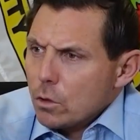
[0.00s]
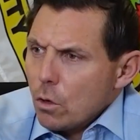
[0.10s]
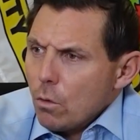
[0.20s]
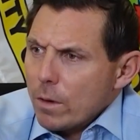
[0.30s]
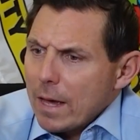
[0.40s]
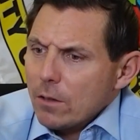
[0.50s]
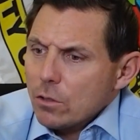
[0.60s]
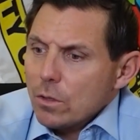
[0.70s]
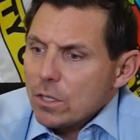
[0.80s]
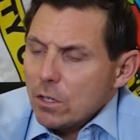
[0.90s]
So
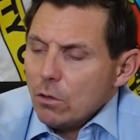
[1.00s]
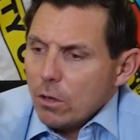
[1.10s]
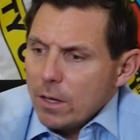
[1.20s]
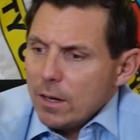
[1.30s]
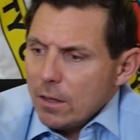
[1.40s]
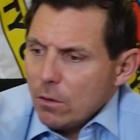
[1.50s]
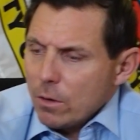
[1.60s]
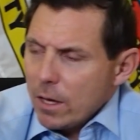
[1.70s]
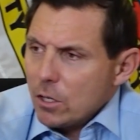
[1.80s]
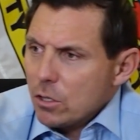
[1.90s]
Council is still looking at
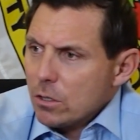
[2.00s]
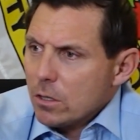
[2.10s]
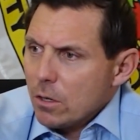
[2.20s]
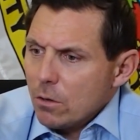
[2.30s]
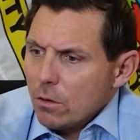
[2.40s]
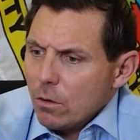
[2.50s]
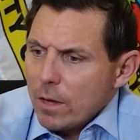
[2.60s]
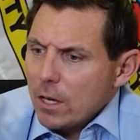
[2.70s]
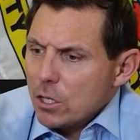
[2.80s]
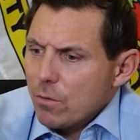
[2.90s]
locations. The
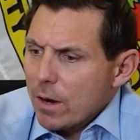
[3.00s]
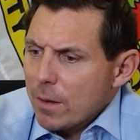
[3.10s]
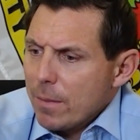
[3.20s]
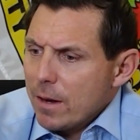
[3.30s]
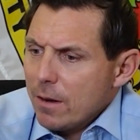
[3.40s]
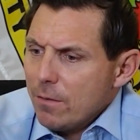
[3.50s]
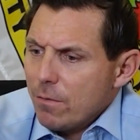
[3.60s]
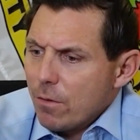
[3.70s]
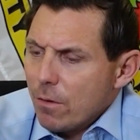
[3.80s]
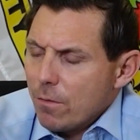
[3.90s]
location recommended
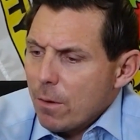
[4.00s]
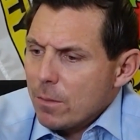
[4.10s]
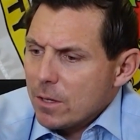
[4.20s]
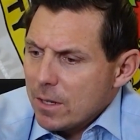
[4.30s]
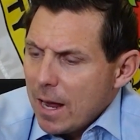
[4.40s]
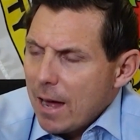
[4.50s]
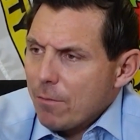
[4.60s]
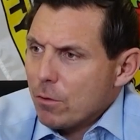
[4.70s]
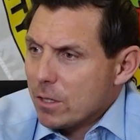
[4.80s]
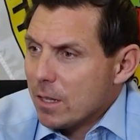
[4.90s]
from
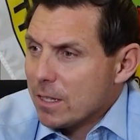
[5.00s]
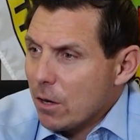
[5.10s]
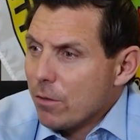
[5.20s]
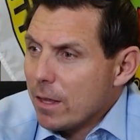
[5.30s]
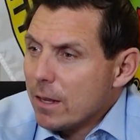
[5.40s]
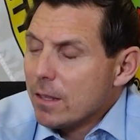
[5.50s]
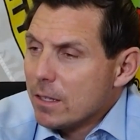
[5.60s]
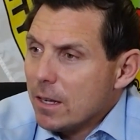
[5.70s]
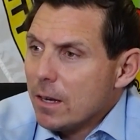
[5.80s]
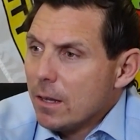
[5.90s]
staff was in the south end of the
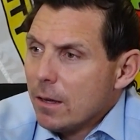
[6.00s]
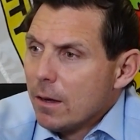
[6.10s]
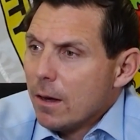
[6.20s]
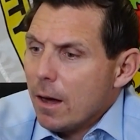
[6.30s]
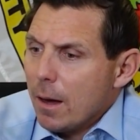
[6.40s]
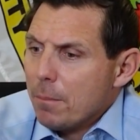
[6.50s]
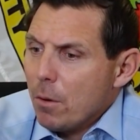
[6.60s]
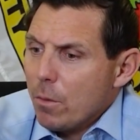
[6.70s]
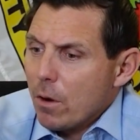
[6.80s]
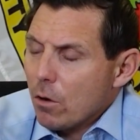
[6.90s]
city,
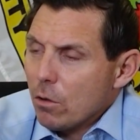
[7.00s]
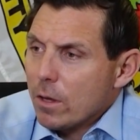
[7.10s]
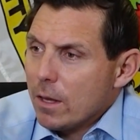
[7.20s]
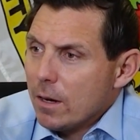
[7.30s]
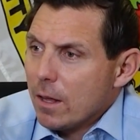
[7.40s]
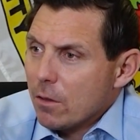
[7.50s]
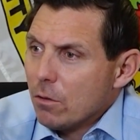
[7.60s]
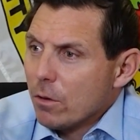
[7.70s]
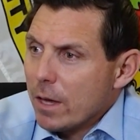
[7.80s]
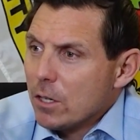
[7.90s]
but we are looking at other
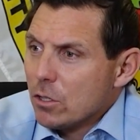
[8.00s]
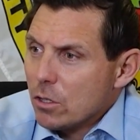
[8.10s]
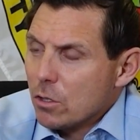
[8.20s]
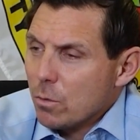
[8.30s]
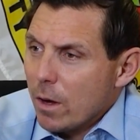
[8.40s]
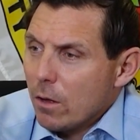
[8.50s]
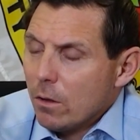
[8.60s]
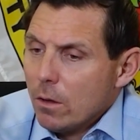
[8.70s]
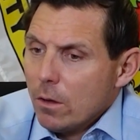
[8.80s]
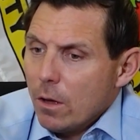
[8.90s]
locations as
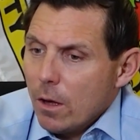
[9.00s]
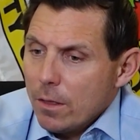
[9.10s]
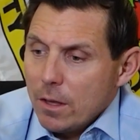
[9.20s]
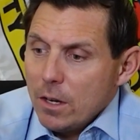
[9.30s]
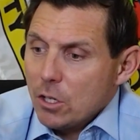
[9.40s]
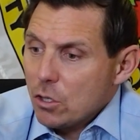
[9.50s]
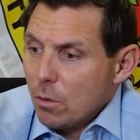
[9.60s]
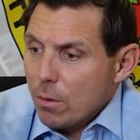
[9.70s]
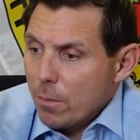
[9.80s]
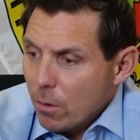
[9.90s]
well. The
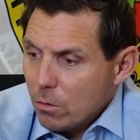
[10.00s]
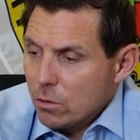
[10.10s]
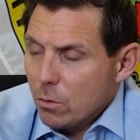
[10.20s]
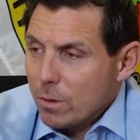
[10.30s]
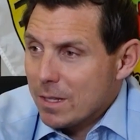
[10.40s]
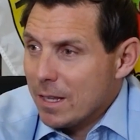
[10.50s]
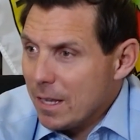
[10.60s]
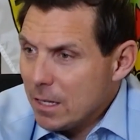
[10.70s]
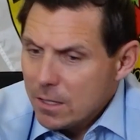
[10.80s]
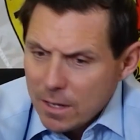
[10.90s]
initial proposal was in the
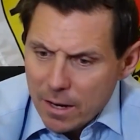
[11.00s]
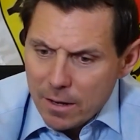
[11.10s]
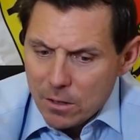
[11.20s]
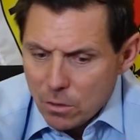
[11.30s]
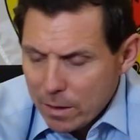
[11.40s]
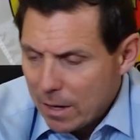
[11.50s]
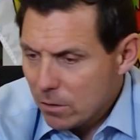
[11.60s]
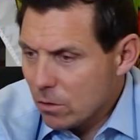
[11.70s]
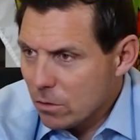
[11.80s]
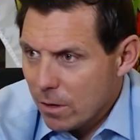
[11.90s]
east end, and so
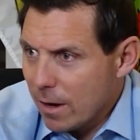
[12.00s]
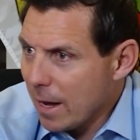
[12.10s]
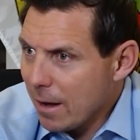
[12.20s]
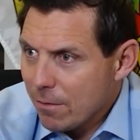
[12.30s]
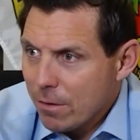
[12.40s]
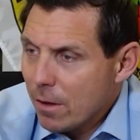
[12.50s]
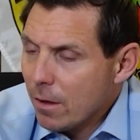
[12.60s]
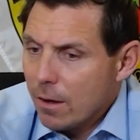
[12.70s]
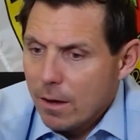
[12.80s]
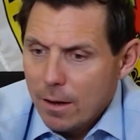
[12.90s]
Council is going to have
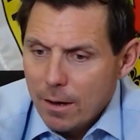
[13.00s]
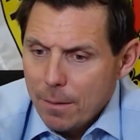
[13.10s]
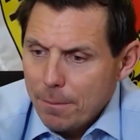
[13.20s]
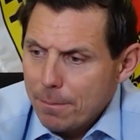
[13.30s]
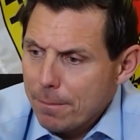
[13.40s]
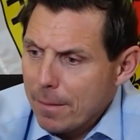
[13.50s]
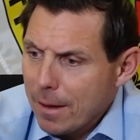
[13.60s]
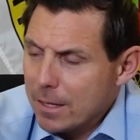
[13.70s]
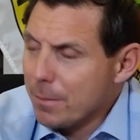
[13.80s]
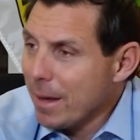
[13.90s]

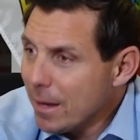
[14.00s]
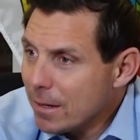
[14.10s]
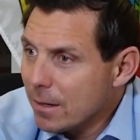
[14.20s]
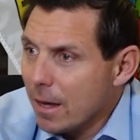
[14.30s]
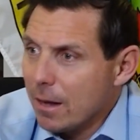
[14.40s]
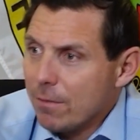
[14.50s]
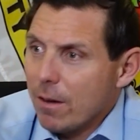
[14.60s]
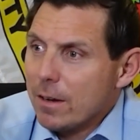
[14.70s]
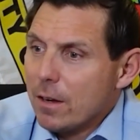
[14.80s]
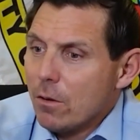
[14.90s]
a debate and
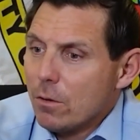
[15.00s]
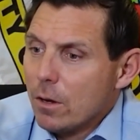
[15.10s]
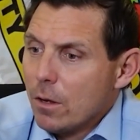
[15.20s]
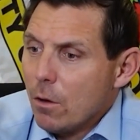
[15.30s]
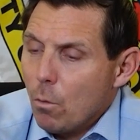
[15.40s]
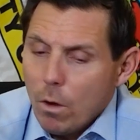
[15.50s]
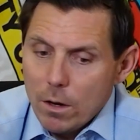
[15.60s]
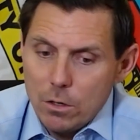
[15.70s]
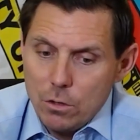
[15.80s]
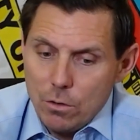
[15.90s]
find out,
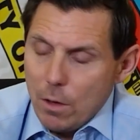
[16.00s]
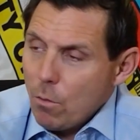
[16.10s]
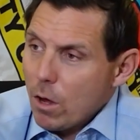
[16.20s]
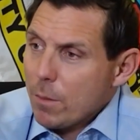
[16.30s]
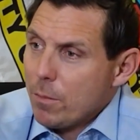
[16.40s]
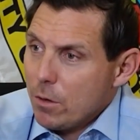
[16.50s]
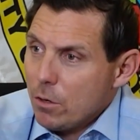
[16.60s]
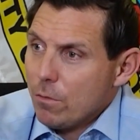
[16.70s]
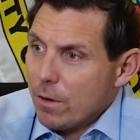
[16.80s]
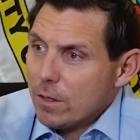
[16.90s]
one, do they want to put
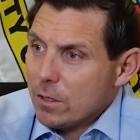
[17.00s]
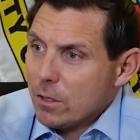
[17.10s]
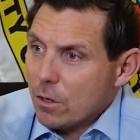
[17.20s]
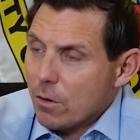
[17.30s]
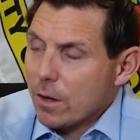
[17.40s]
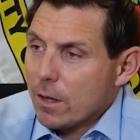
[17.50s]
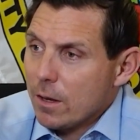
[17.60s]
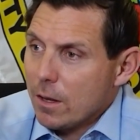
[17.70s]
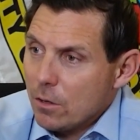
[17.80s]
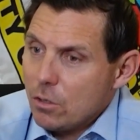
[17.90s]
new funds into cricket,
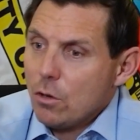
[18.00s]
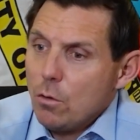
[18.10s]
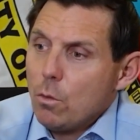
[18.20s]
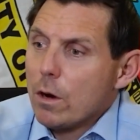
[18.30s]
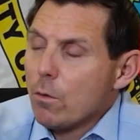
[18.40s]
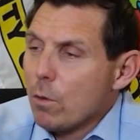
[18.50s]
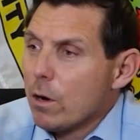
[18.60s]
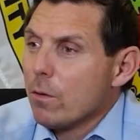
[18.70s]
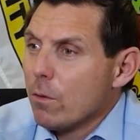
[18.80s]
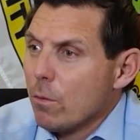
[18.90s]
and two,
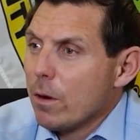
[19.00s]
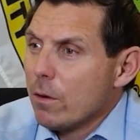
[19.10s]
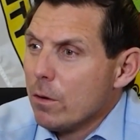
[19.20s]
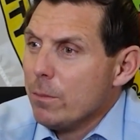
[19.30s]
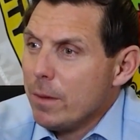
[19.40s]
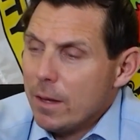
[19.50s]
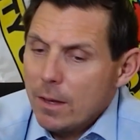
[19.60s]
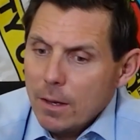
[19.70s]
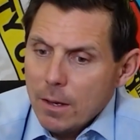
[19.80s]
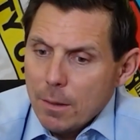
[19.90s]
where it would
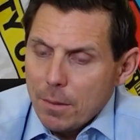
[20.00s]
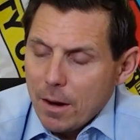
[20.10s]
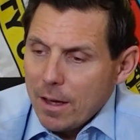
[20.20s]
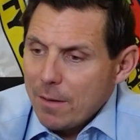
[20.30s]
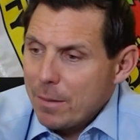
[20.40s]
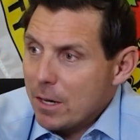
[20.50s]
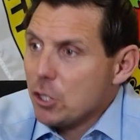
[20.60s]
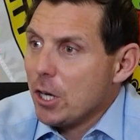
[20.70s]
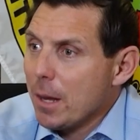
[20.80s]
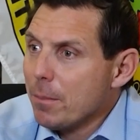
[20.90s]
be. But I have been a
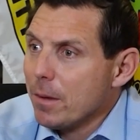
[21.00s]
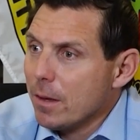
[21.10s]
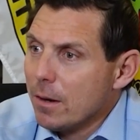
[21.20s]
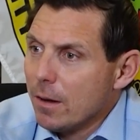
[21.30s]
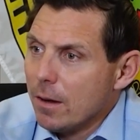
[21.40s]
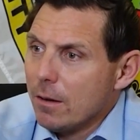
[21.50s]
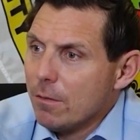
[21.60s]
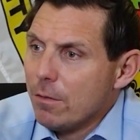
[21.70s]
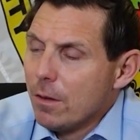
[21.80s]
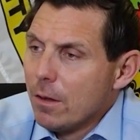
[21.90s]
champion
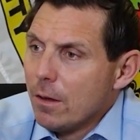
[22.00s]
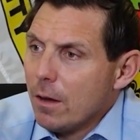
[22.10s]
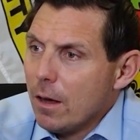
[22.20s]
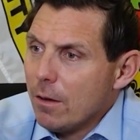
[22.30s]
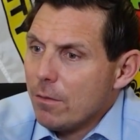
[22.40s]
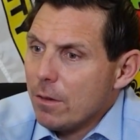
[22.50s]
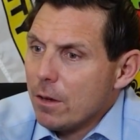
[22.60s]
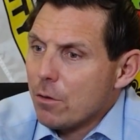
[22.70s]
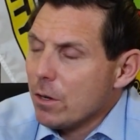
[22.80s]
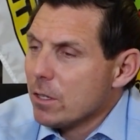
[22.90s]
of
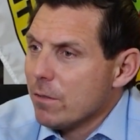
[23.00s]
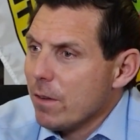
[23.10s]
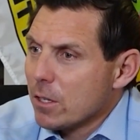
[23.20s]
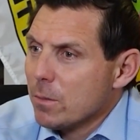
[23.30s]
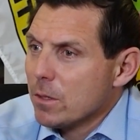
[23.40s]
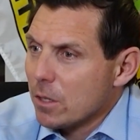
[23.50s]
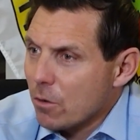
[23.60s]
increased investments in